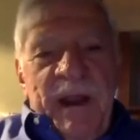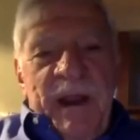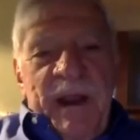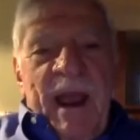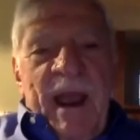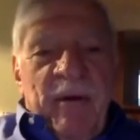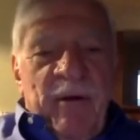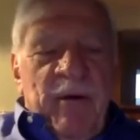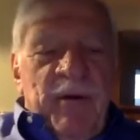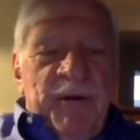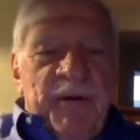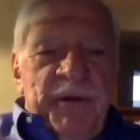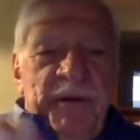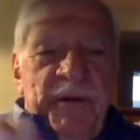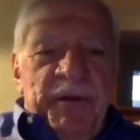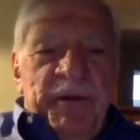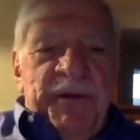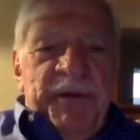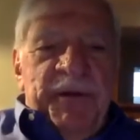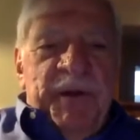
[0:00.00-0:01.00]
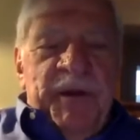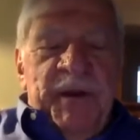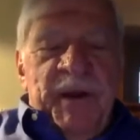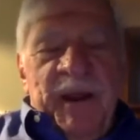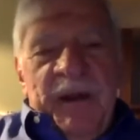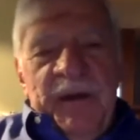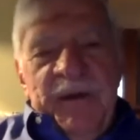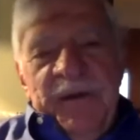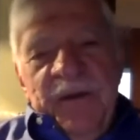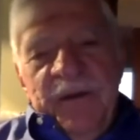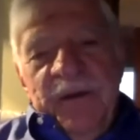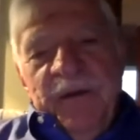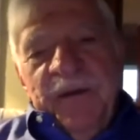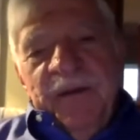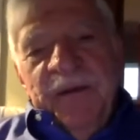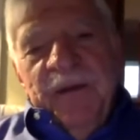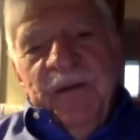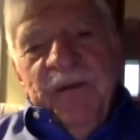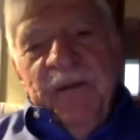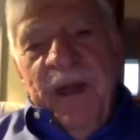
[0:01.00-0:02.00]
arrows and this connects to
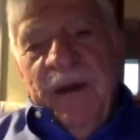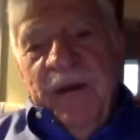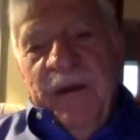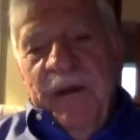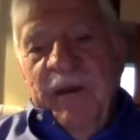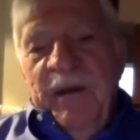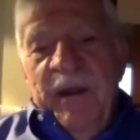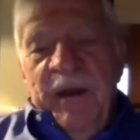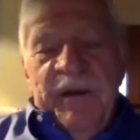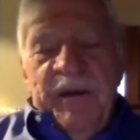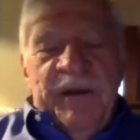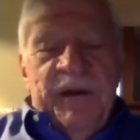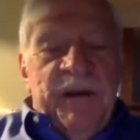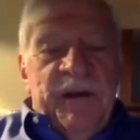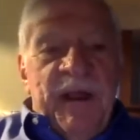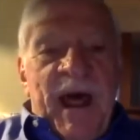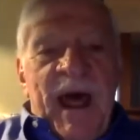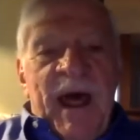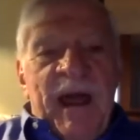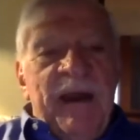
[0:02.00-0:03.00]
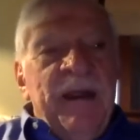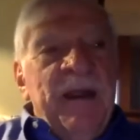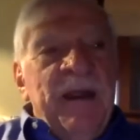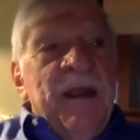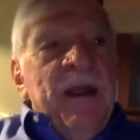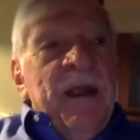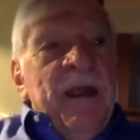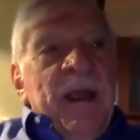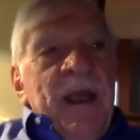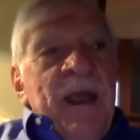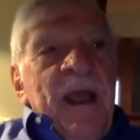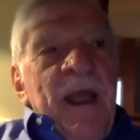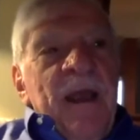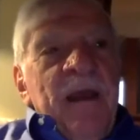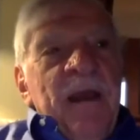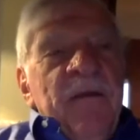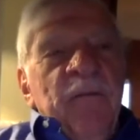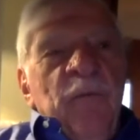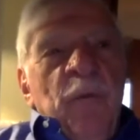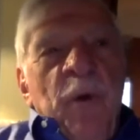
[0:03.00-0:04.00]
this and that connects to that.
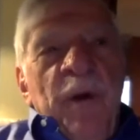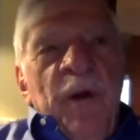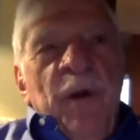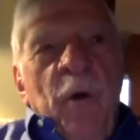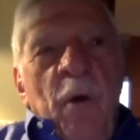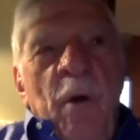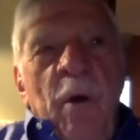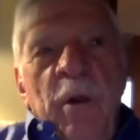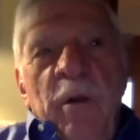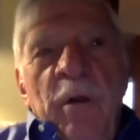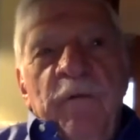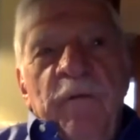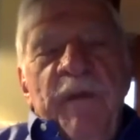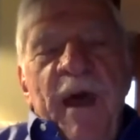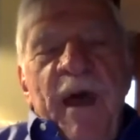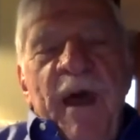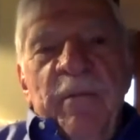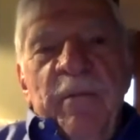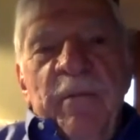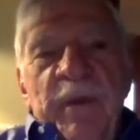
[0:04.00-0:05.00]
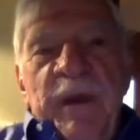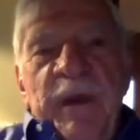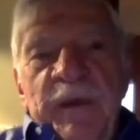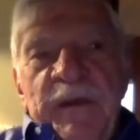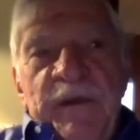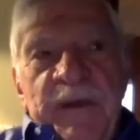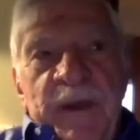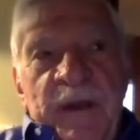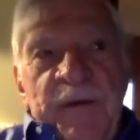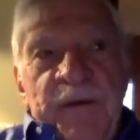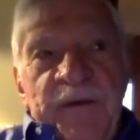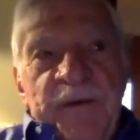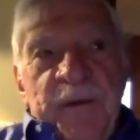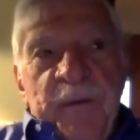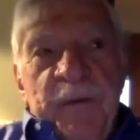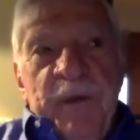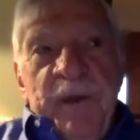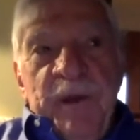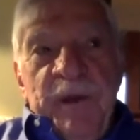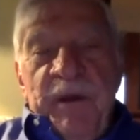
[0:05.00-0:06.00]
And when all of that makes sense
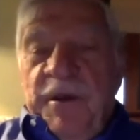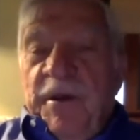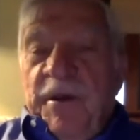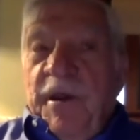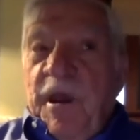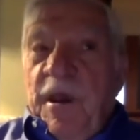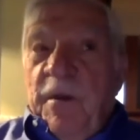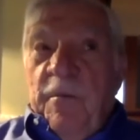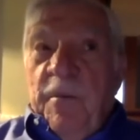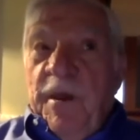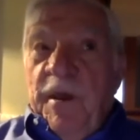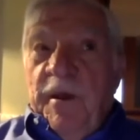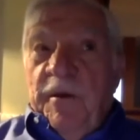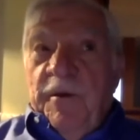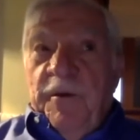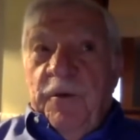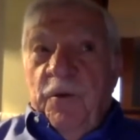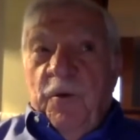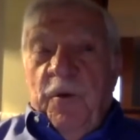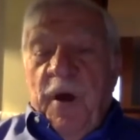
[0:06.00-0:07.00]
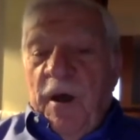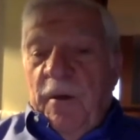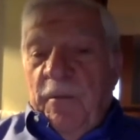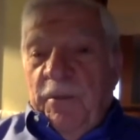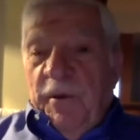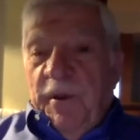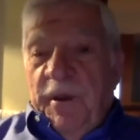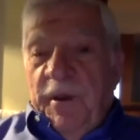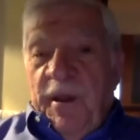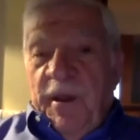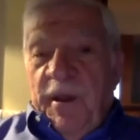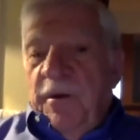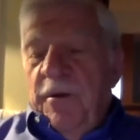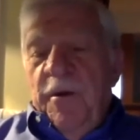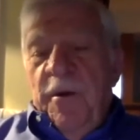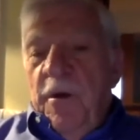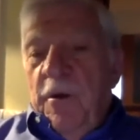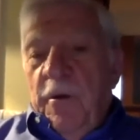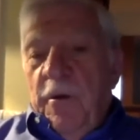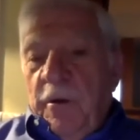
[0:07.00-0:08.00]
to me and you can't make it too complicated
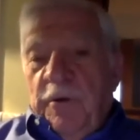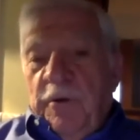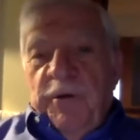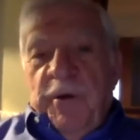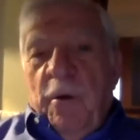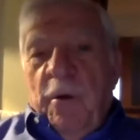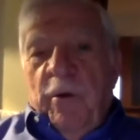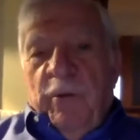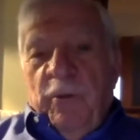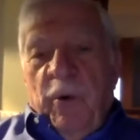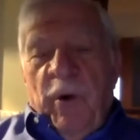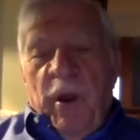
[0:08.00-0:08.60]
or no one will